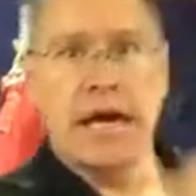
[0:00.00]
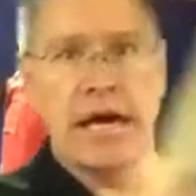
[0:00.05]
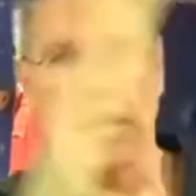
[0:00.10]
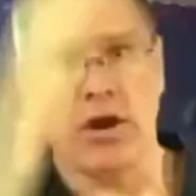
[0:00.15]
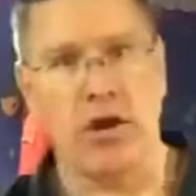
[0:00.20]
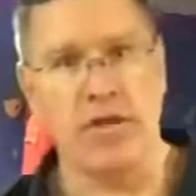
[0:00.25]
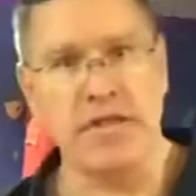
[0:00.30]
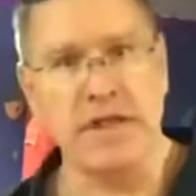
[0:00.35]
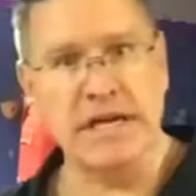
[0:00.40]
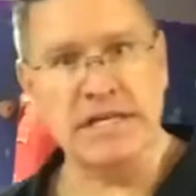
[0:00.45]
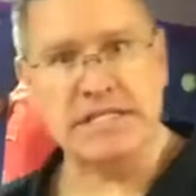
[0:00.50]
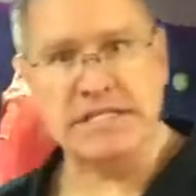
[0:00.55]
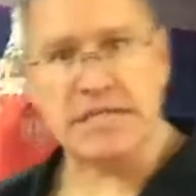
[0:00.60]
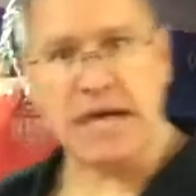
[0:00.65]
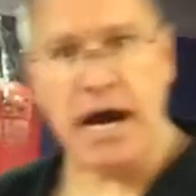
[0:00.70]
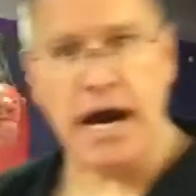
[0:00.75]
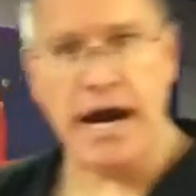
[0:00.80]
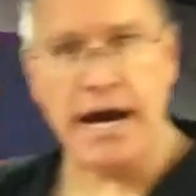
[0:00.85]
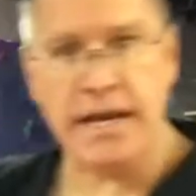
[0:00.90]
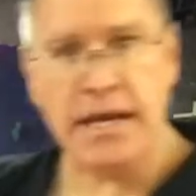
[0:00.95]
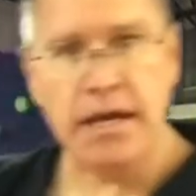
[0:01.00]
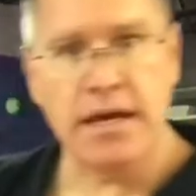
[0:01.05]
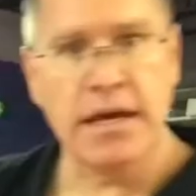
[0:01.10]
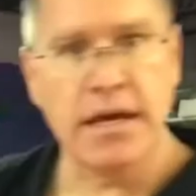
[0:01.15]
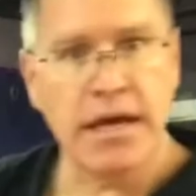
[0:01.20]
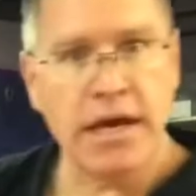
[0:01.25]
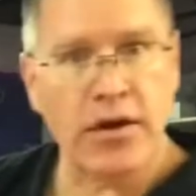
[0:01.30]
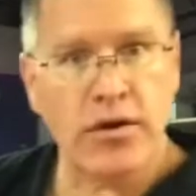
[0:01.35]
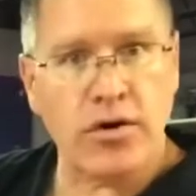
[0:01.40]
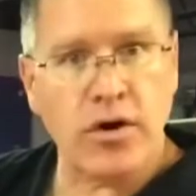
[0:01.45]
And on this side,
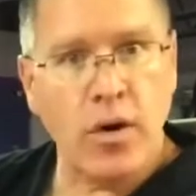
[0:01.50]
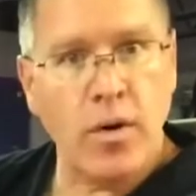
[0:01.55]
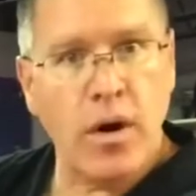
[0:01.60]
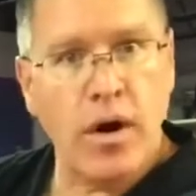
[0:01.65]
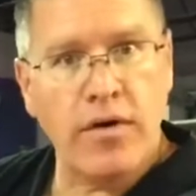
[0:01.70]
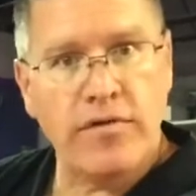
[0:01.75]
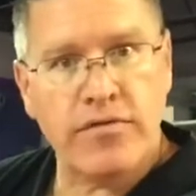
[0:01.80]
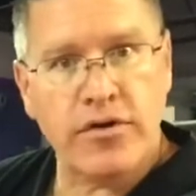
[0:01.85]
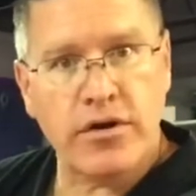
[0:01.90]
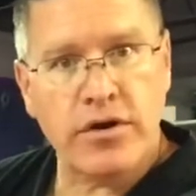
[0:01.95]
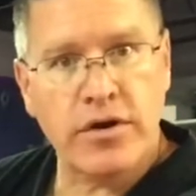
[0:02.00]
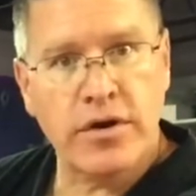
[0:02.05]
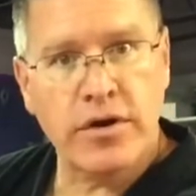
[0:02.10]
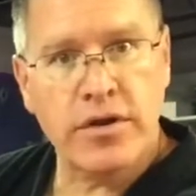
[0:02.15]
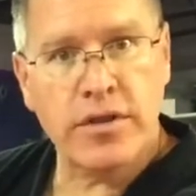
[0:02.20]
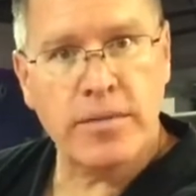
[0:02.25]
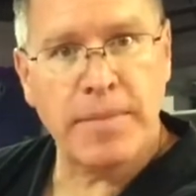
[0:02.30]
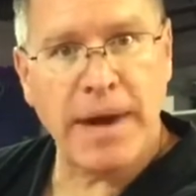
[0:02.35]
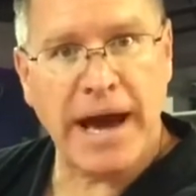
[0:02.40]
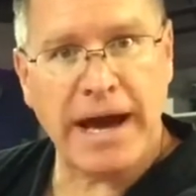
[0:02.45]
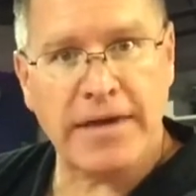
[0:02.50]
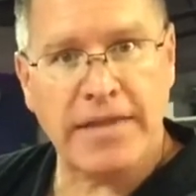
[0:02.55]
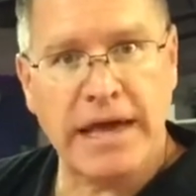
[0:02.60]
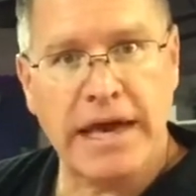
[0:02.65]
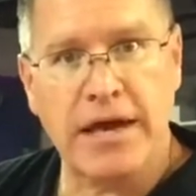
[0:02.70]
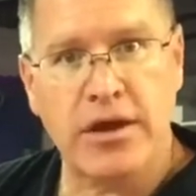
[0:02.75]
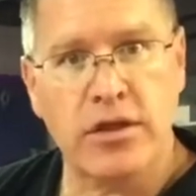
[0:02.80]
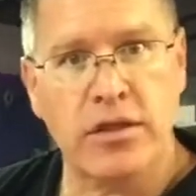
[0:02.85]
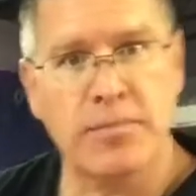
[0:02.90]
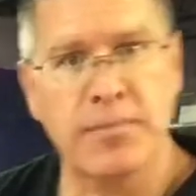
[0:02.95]
it'll go over the back of the
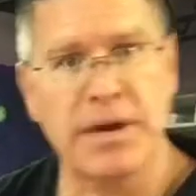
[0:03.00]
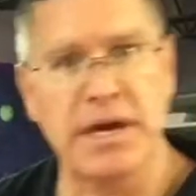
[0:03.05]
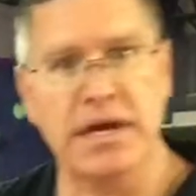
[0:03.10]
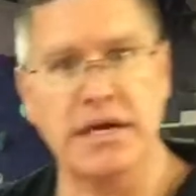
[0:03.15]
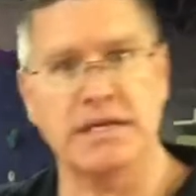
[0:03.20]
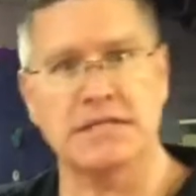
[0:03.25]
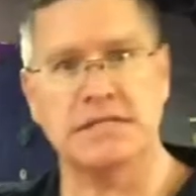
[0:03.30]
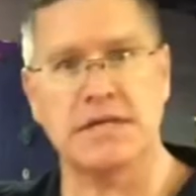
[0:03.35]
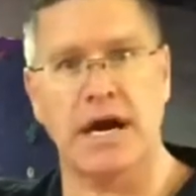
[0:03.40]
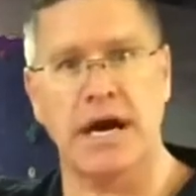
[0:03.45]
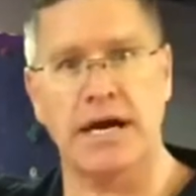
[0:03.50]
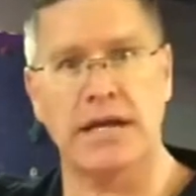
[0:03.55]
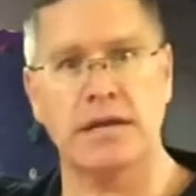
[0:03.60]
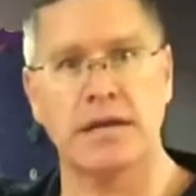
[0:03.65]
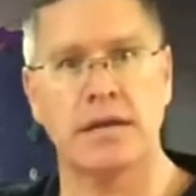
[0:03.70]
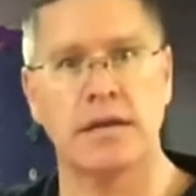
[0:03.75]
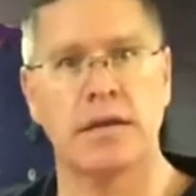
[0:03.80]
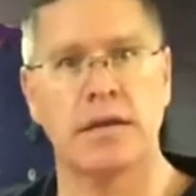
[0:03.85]
hand on the pinky side.